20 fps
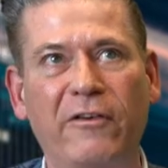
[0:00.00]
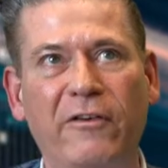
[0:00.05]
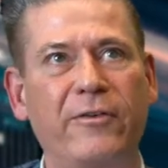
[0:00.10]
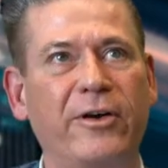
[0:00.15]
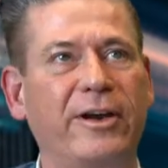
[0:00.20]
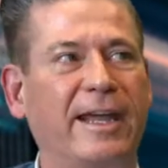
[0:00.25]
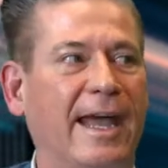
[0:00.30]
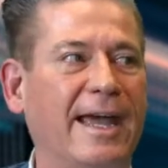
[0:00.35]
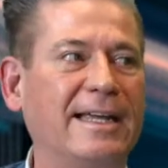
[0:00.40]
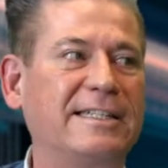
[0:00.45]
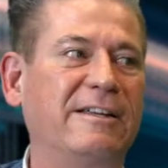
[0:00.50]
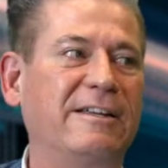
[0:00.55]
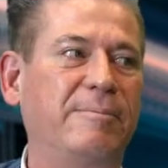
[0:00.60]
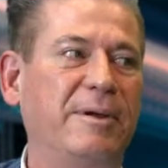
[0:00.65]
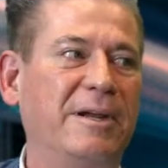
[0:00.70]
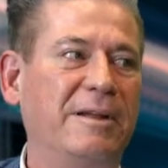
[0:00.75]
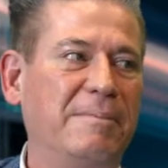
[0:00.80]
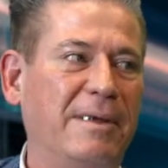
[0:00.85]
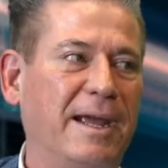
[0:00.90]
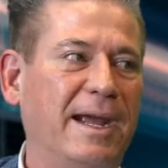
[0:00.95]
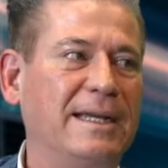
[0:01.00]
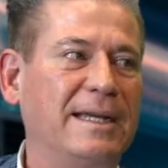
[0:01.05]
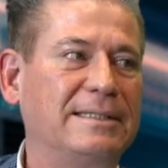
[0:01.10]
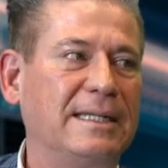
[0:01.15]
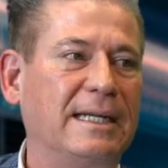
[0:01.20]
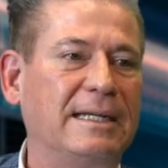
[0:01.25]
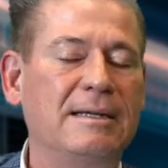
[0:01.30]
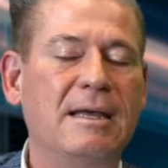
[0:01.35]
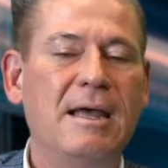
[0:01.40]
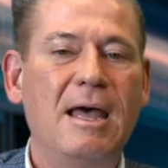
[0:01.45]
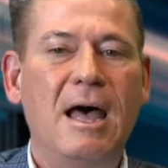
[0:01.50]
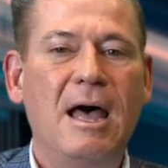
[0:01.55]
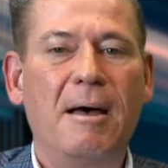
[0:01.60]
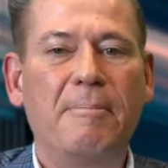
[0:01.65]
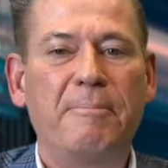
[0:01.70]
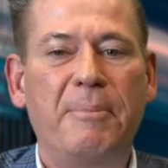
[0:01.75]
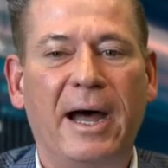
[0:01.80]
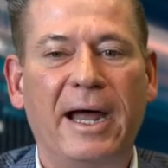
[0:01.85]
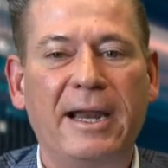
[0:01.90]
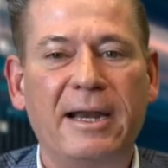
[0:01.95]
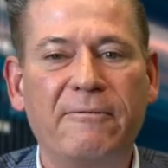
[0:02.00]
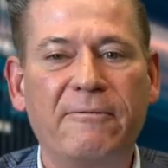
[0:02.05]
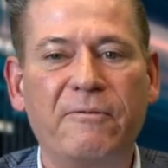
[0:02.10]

of our guests have been amazing, but